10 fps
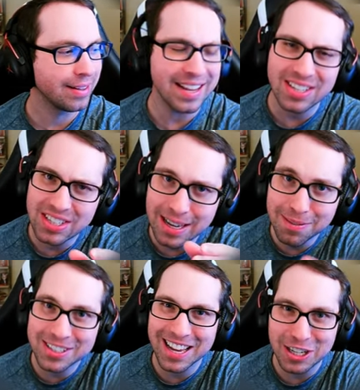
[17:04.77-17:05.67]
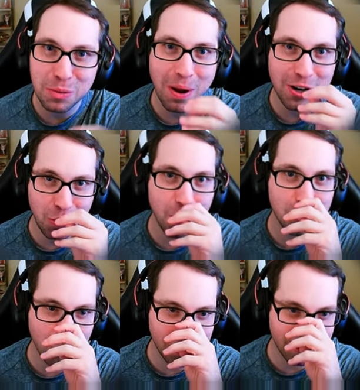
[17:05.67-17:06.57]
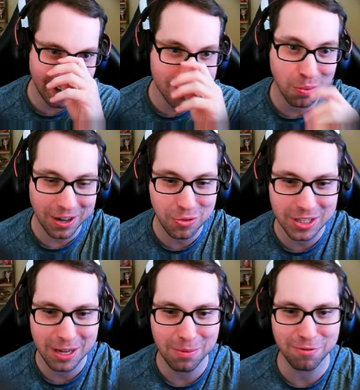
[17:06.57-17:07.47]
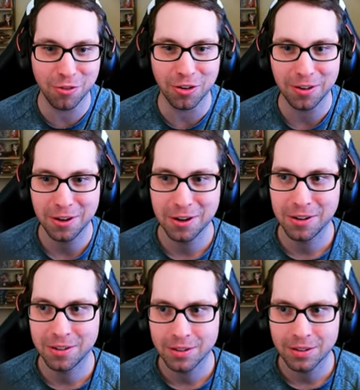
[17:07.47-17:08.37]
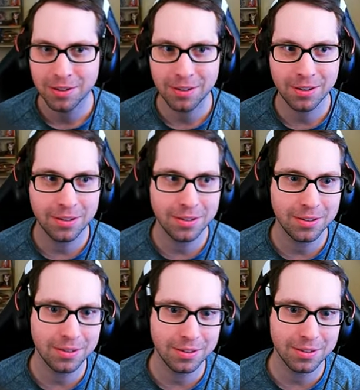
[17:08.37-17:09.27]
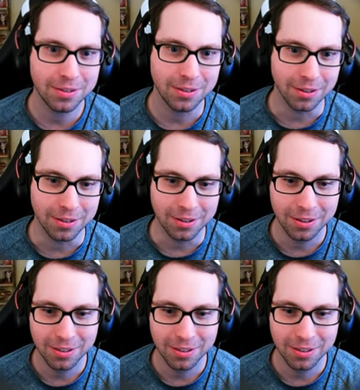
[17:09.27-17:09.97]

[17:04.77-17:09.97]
That same exact spot you all saw there. That's what I was yeah, aiming for. for it. Hit it from the car path. Oh, see if I oh, care. no.